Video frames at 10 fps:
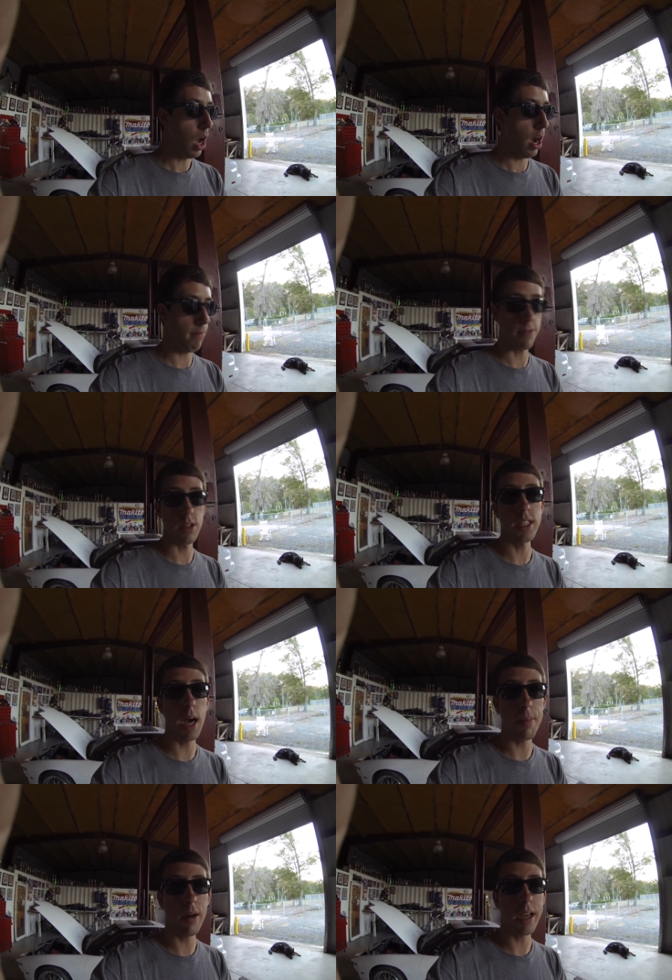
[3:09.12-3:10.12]
uh, for the
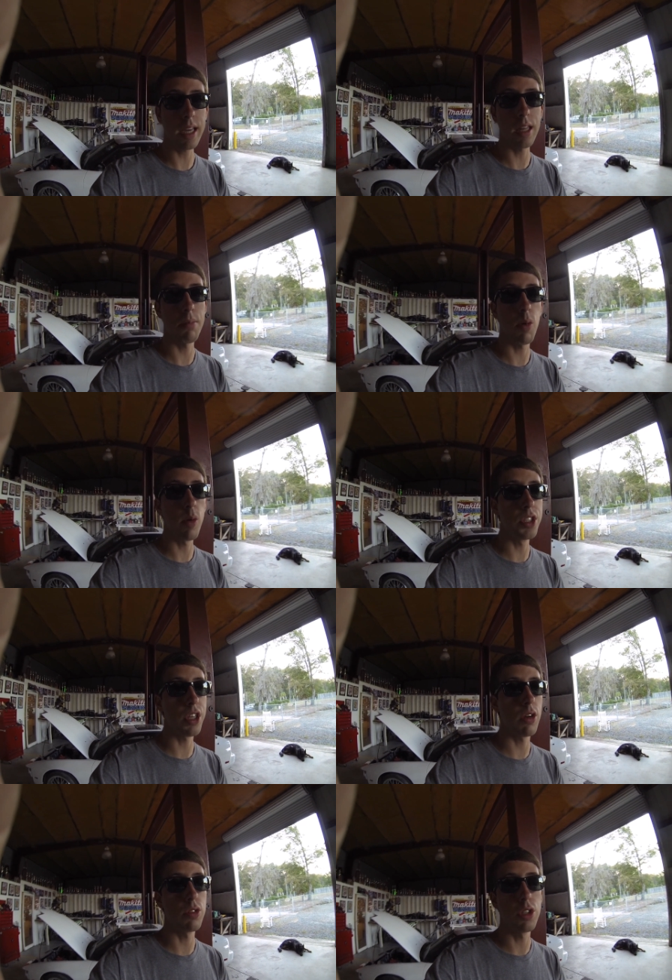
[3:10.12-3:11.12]
top ring and then
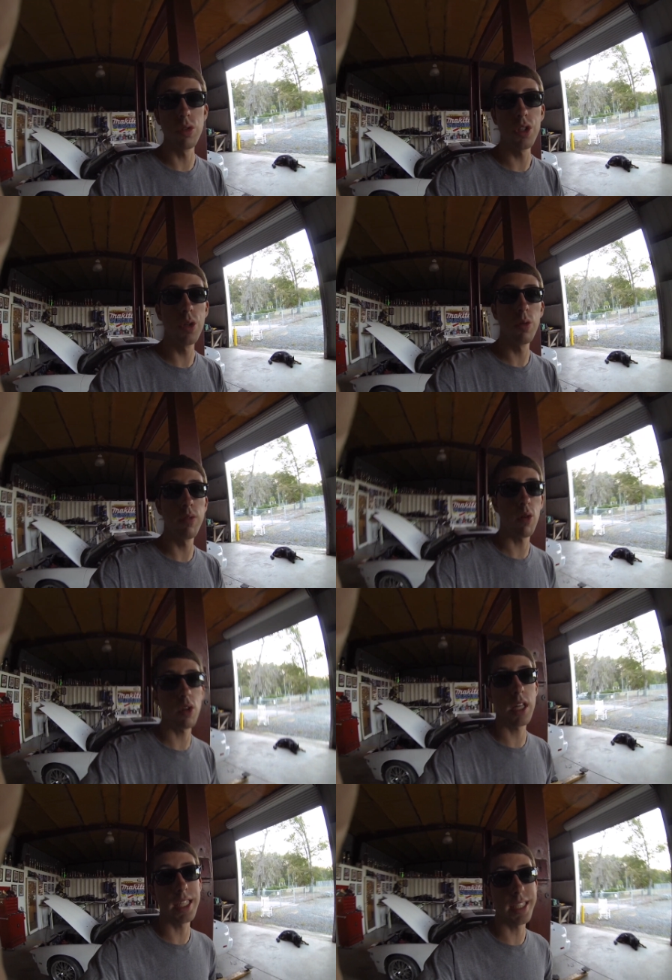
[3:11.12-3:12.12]
0.022 for
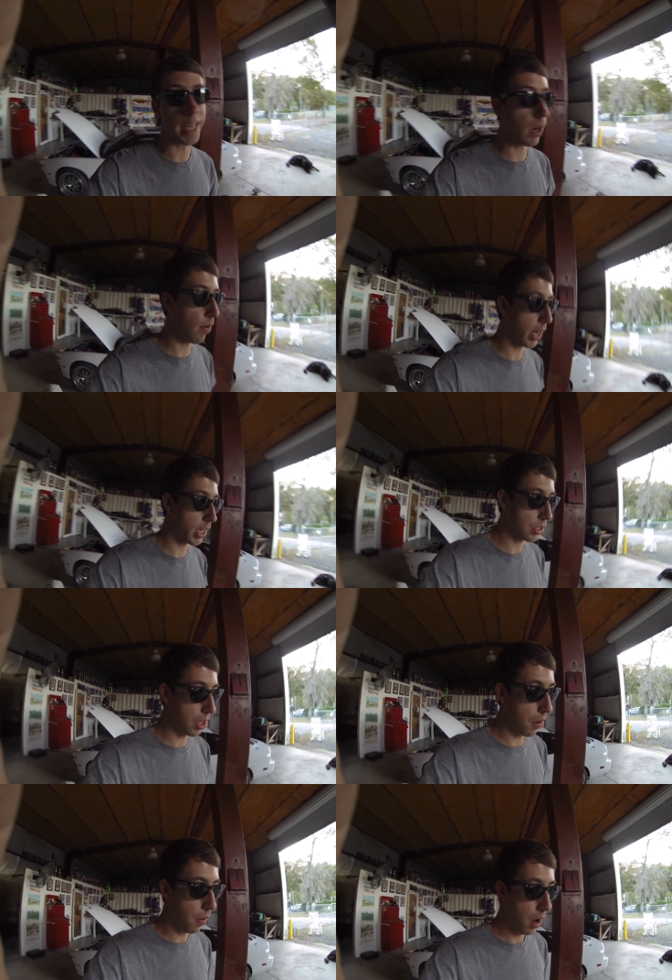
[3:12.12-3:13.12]
the second ring.
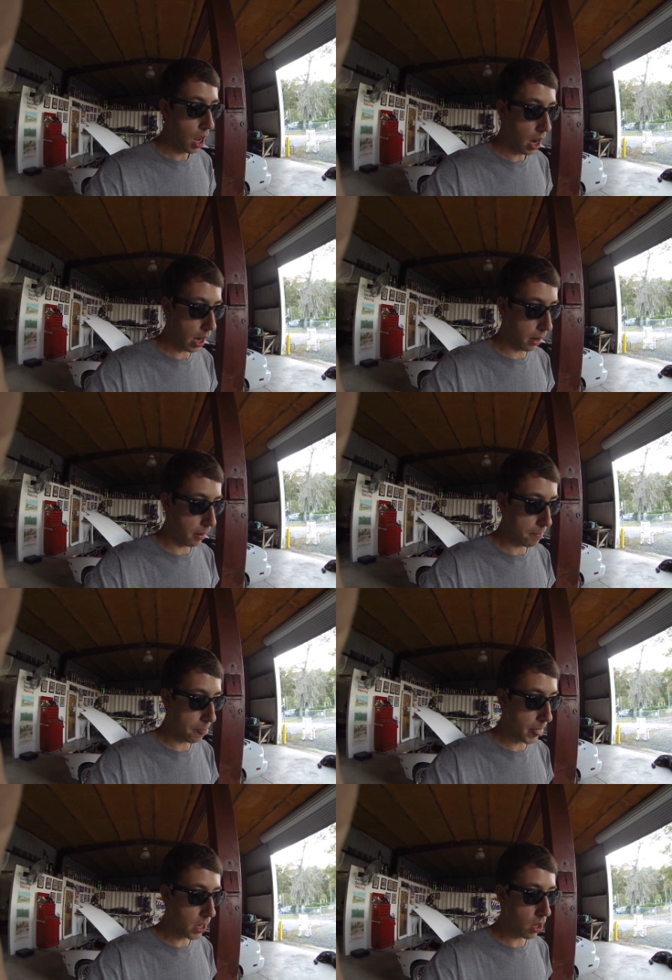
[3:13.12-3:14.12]
So, um,
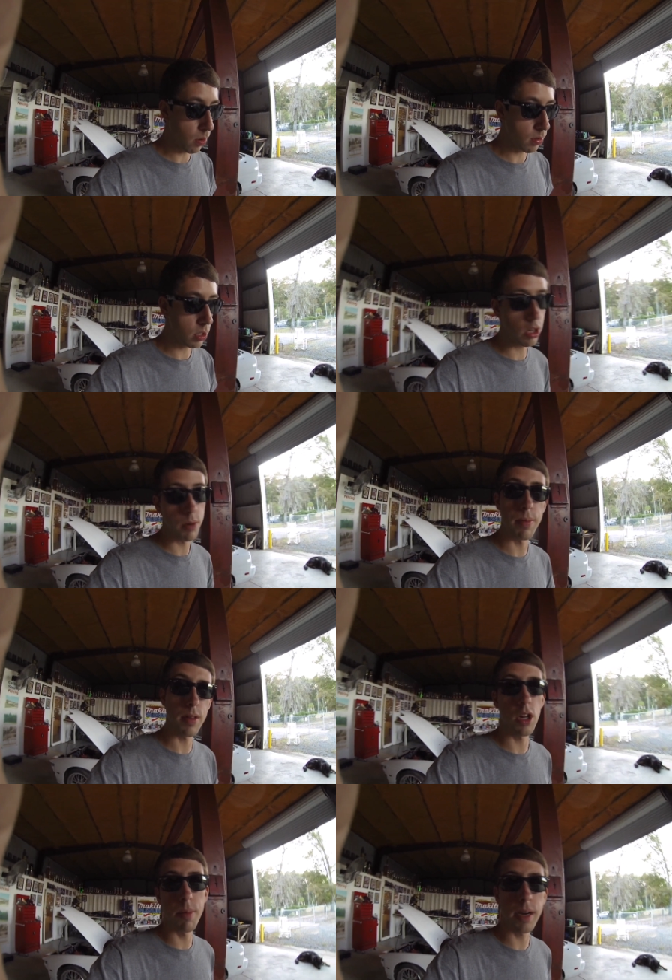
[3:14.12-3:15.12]
you know, a little,
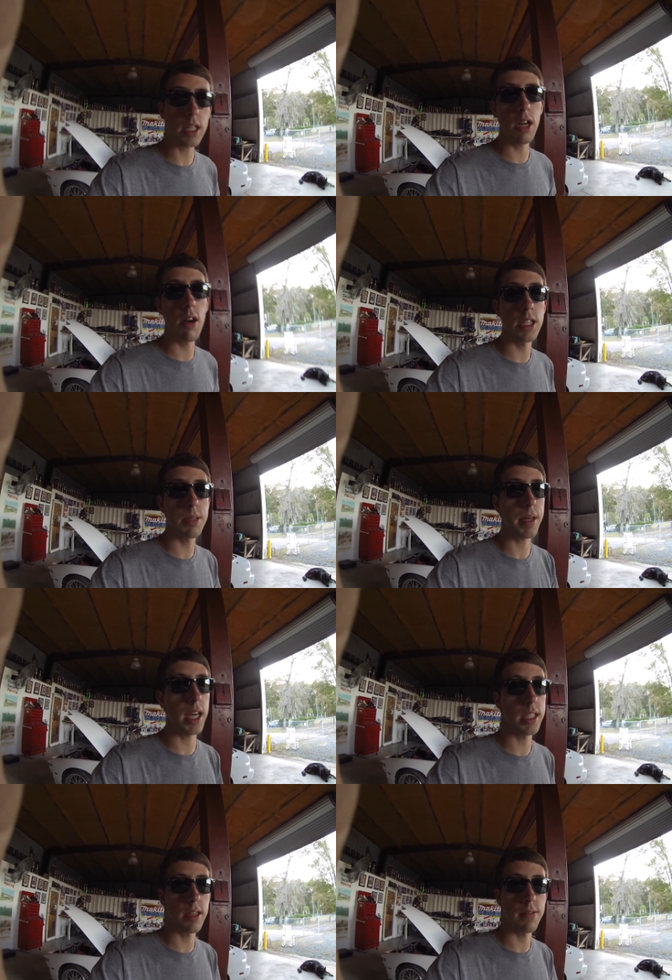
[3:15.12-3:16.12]
little bit of clearance
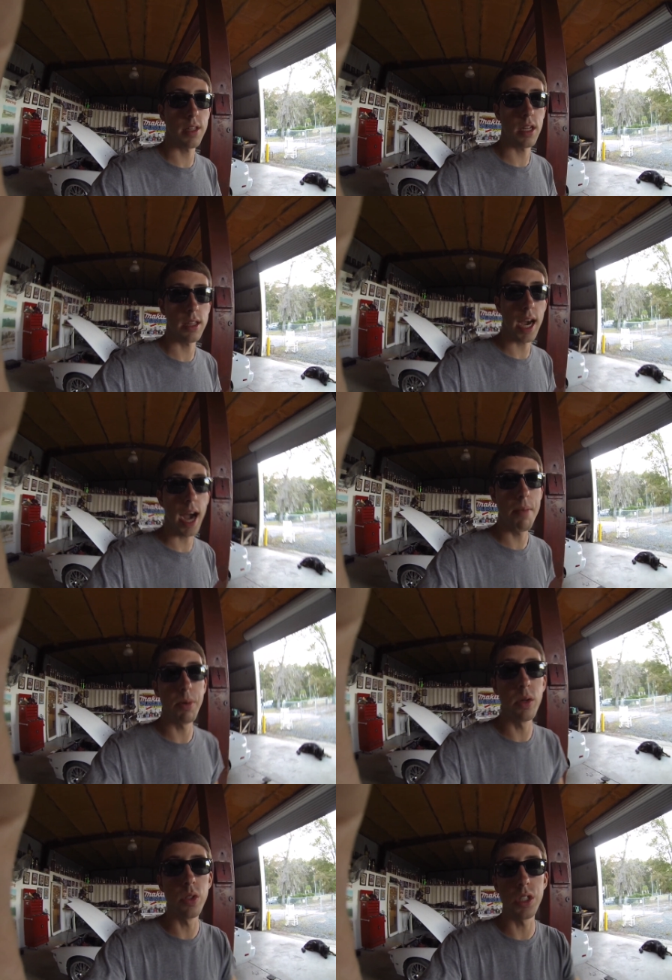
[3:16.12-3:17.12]
because of the, the high
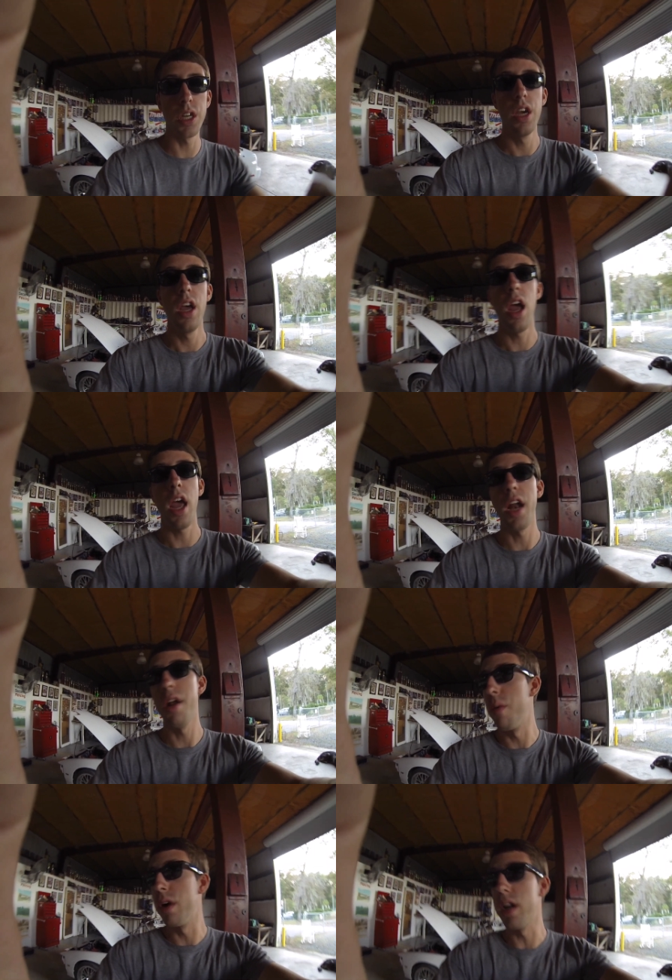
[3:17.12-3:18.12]
boost, and I
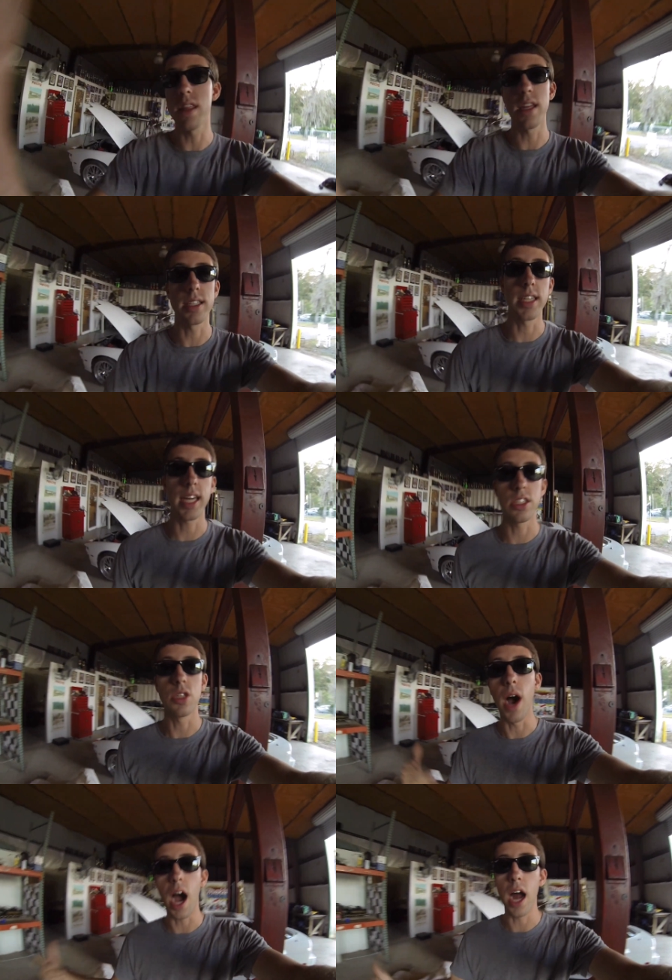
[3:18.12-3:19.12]
don't want anything to get
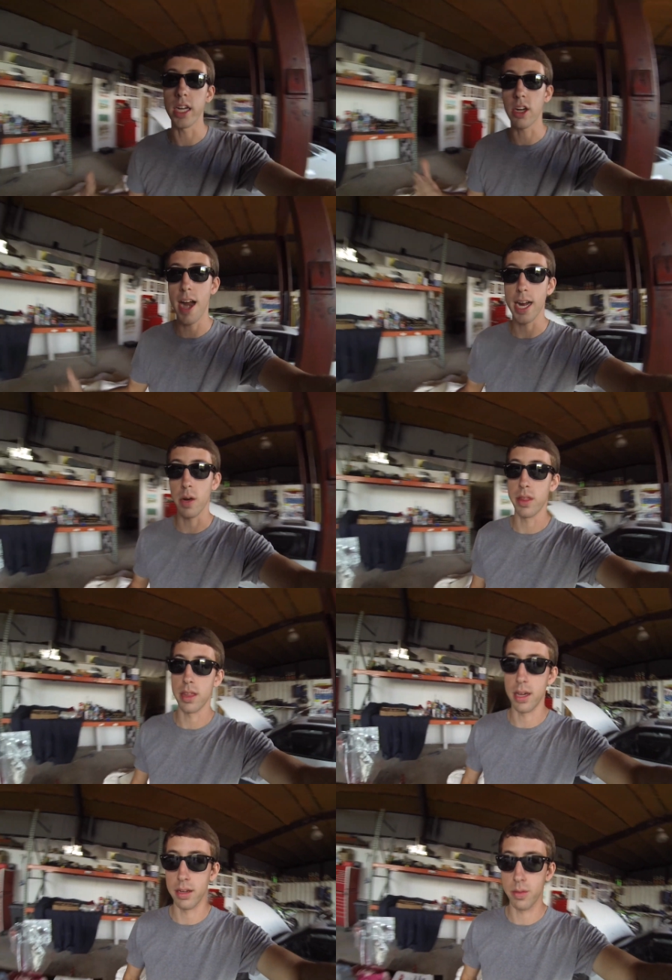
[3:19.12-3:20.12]
too hot and crack with
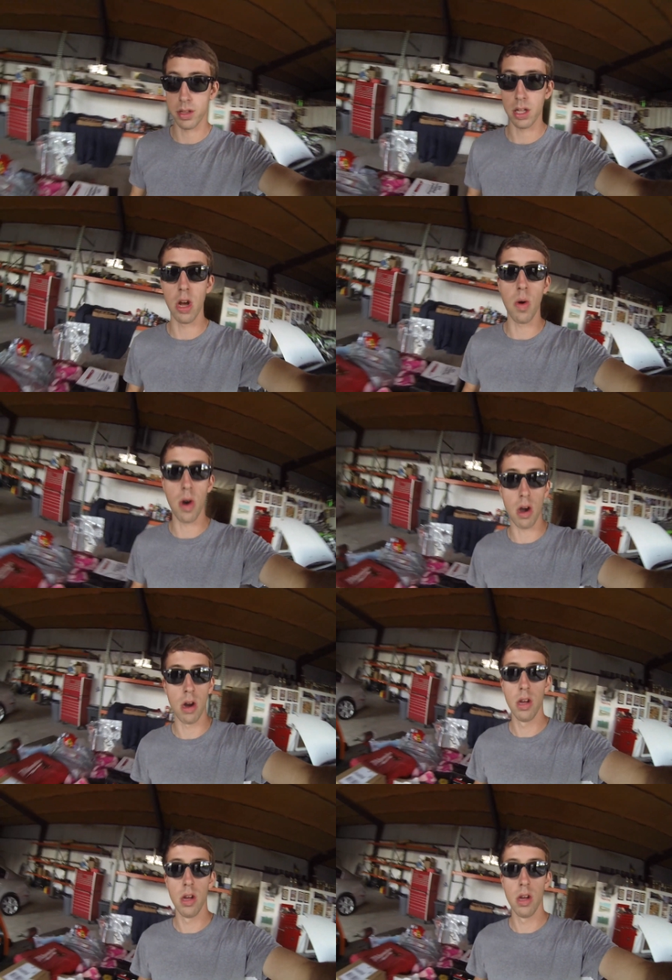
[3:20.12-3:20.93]
a, with a lower